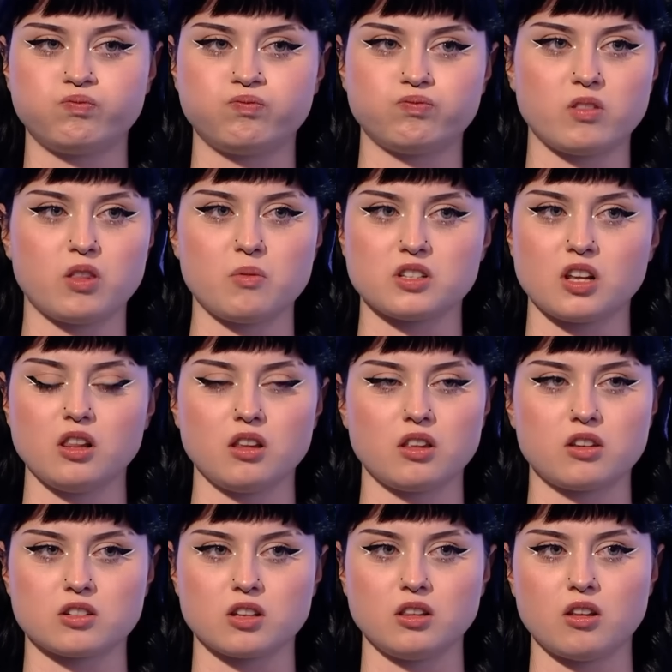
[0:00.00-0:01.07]
There's
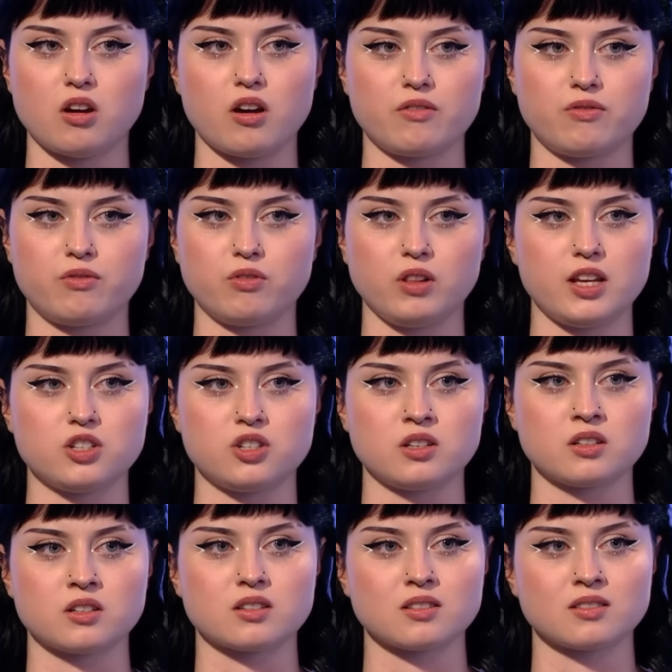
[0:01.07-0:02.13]
a lot of
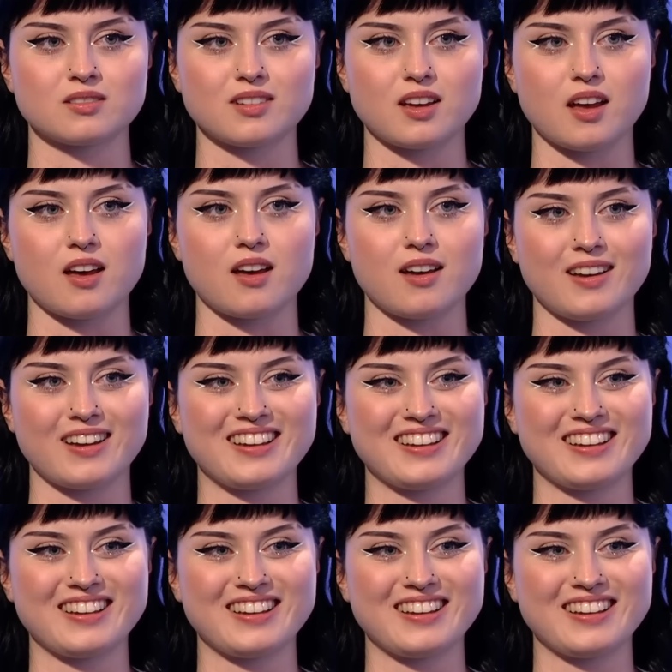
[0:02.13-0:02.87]
religions. I